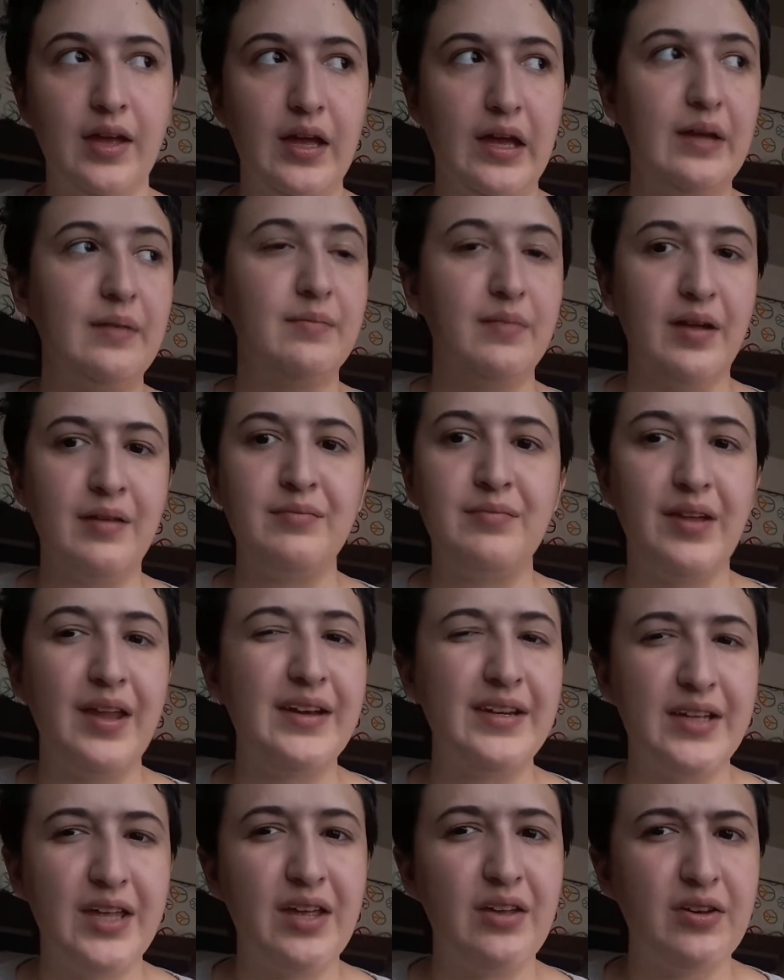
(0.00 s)
I'm
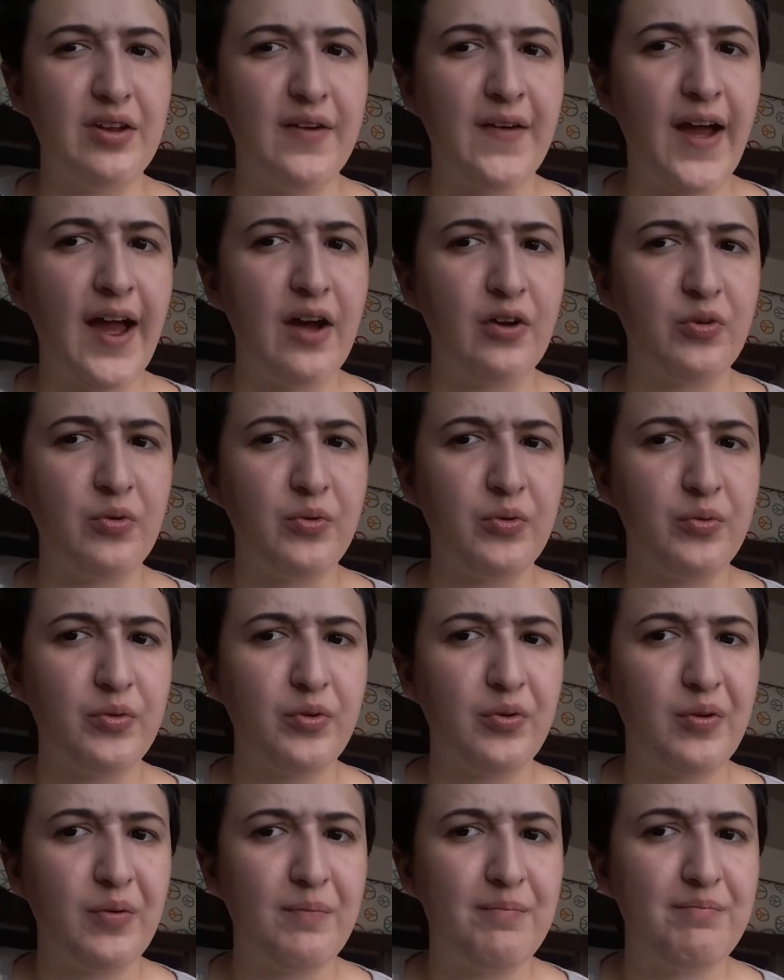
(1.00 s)
letting you know how
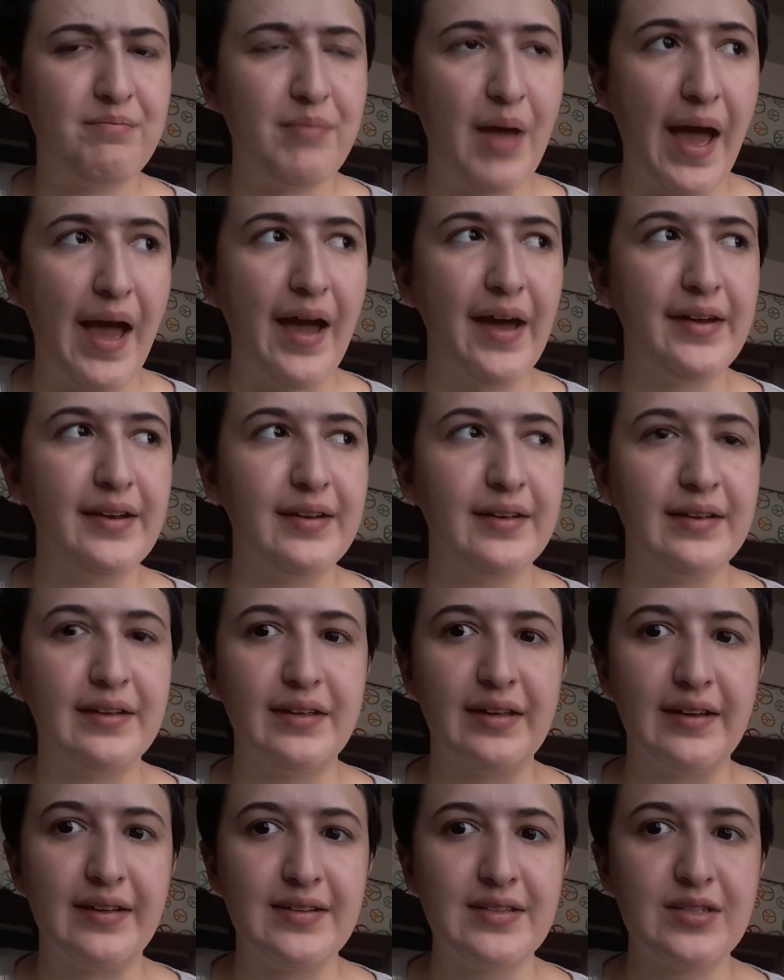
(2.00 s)
bad
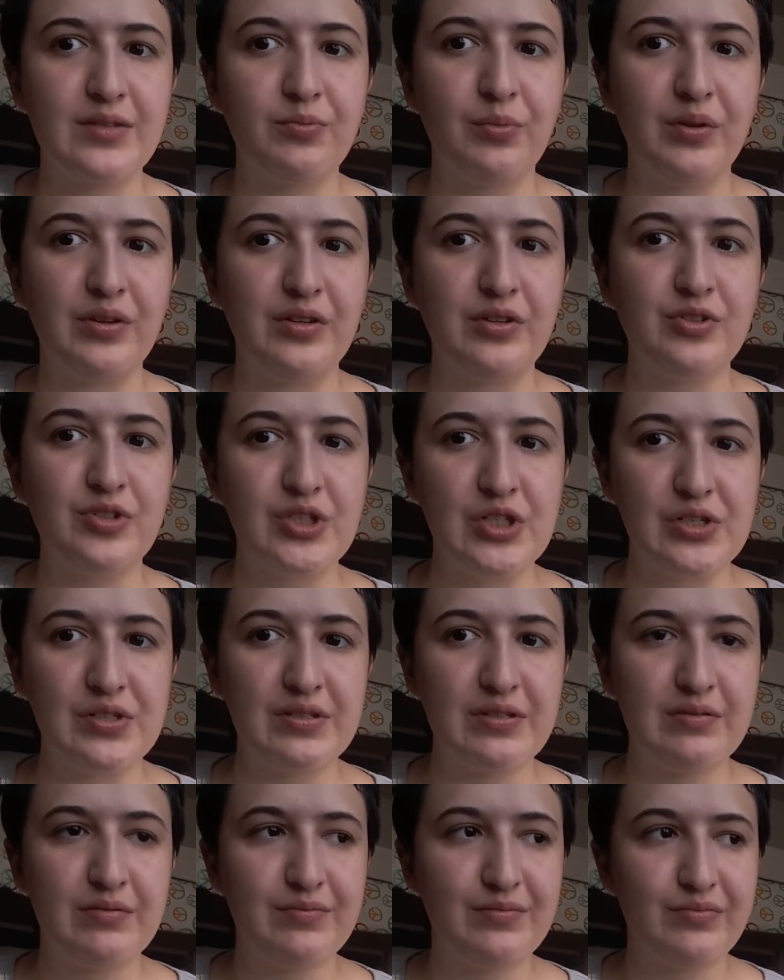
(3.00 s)
it gets when you just